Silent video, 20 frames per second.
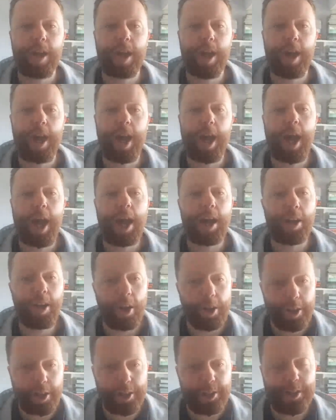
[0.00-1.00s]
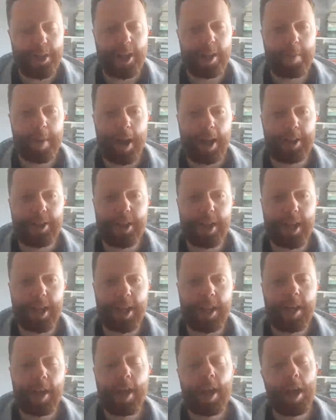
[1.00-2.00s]
I like your team,
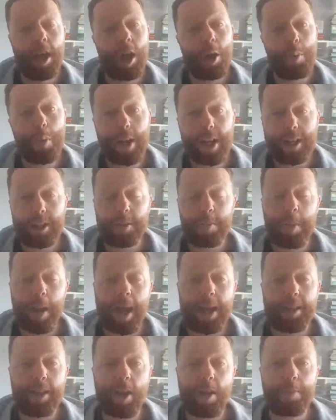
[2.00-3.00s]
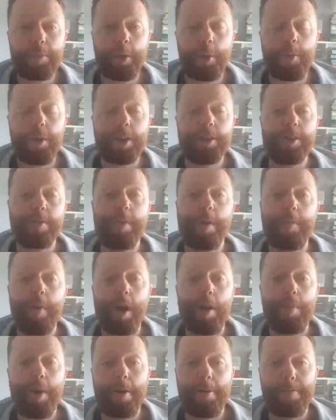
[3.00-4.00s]
actually. I will explain that I'm doing this on my
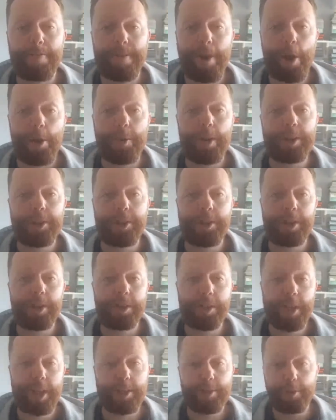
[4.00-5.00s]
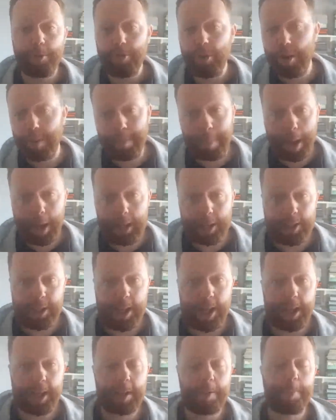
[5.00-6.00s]
mobile phone. As you can see, it's all very
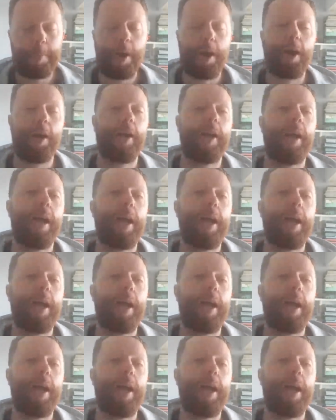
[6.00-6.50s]
basic, but